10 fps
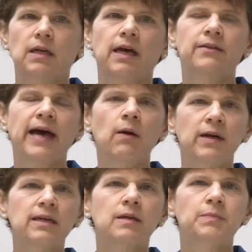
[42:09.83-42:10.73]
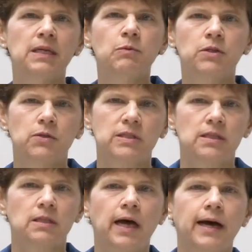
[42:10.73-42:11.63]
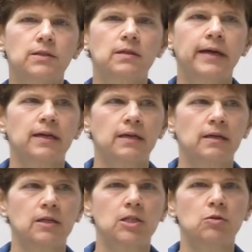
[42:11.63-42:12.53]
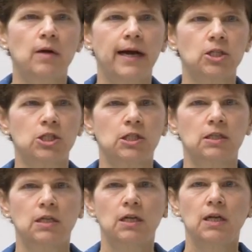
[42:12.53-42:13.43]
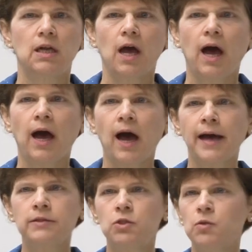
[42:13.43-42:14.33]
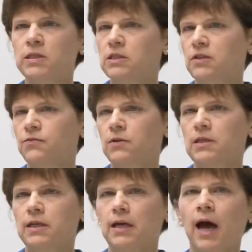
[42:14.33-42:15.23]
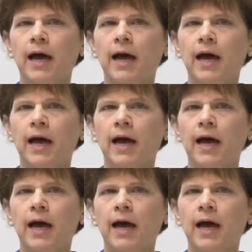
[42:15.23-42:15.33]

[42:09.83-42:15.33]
And that one can be reduced a lot, like in a contraction. I'd do it differently.